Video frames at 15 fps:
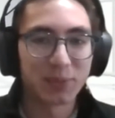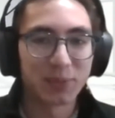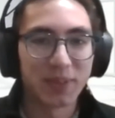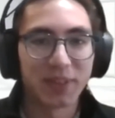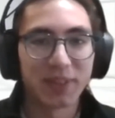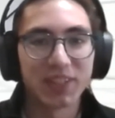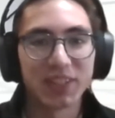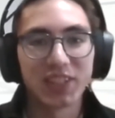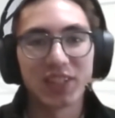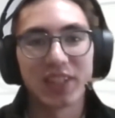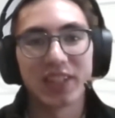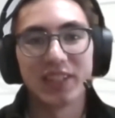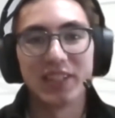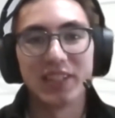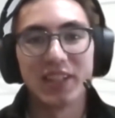whether it's just like
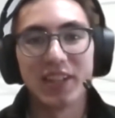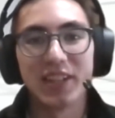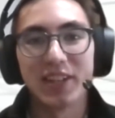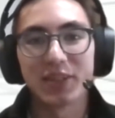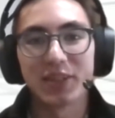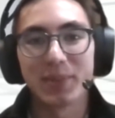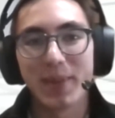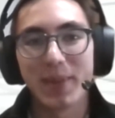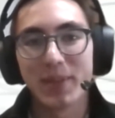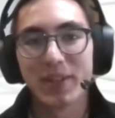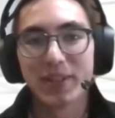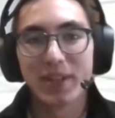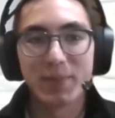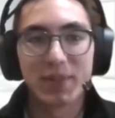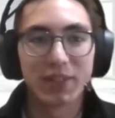a DDoS or maybe you're coming